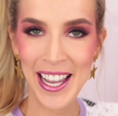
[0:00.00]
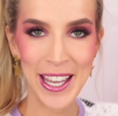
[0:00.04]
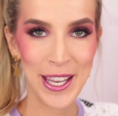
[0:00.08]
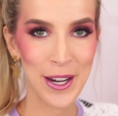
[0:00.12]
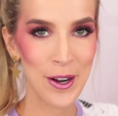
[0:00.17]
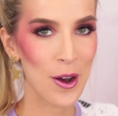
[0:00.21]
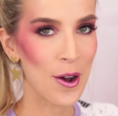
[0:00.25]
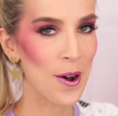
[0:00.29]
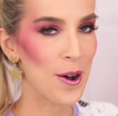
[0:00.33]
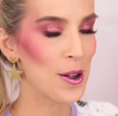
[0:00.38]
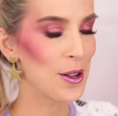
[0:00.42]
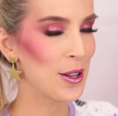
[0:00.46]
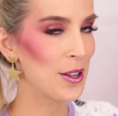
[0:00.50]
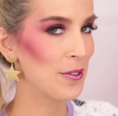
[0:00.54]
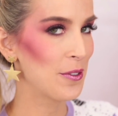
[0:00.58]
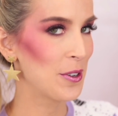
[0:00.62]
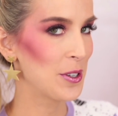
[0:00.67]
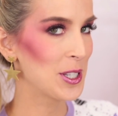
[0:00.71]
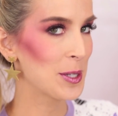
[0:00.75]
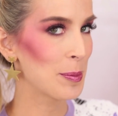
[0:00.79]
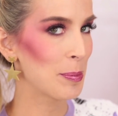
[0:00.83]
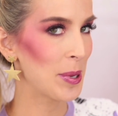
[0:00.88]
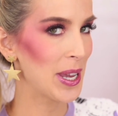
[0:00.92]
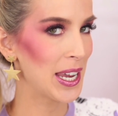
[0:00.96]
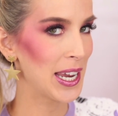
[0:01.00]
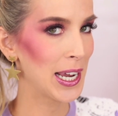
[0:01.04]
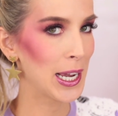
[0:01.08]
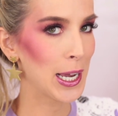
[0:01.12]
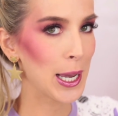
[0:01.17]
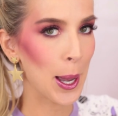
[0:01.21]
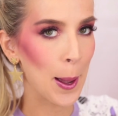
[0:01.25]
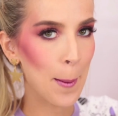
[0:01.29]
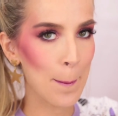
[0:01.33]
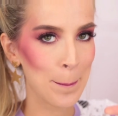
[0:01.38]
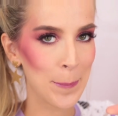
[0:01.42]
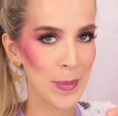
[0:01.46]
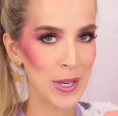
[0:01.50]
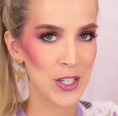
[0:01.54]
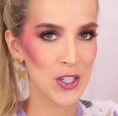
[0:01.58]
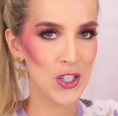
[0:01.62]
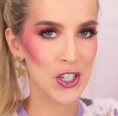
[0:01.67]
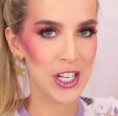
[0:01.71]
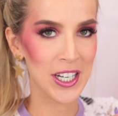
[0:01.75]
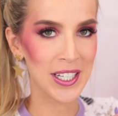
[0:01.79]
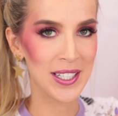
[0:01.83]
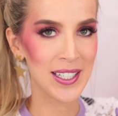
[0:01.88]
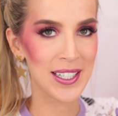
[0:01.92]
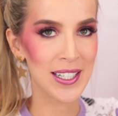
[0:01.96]
in all of its pink,
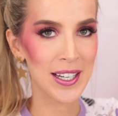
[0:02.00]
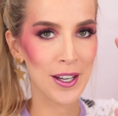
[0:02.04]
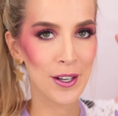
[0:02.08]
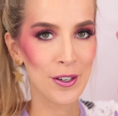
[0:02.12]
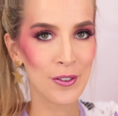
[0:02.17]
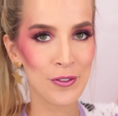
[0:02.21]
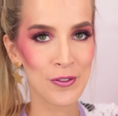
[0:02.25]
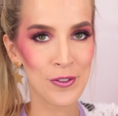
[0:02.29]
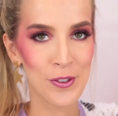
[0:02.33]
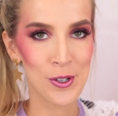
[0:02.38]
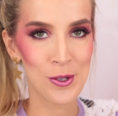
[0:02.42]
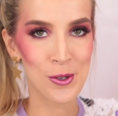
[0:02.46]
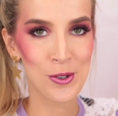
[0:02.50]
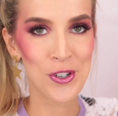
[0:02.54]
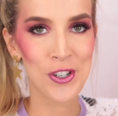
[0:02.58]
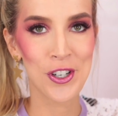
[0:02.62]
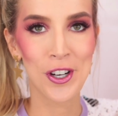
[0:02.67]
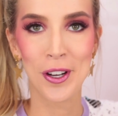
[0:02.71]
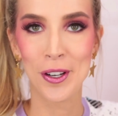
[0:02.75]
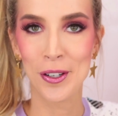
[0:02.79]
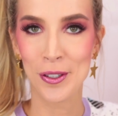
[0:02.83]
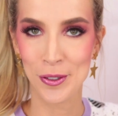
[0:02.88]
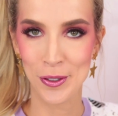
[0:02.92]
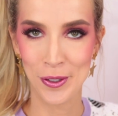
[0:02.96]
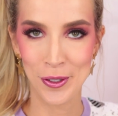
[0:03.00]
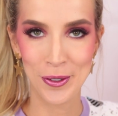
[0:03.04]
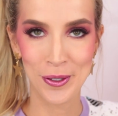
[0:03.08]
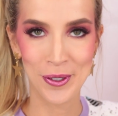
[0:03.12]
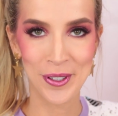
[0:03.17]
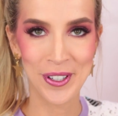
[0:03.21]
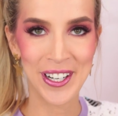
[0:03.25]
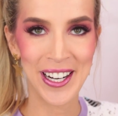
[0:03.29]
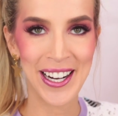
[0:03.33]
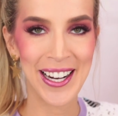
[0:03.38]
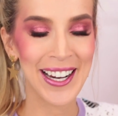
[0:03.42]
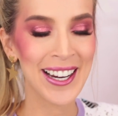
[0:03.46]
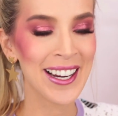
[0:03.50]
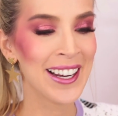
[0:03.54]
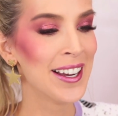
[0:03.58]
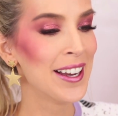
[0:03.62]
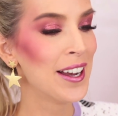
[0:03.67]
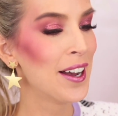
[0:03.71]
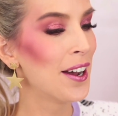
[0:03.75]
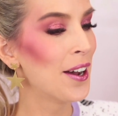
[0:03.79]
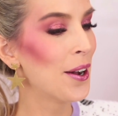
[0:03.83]
magenta, fuchsia glory.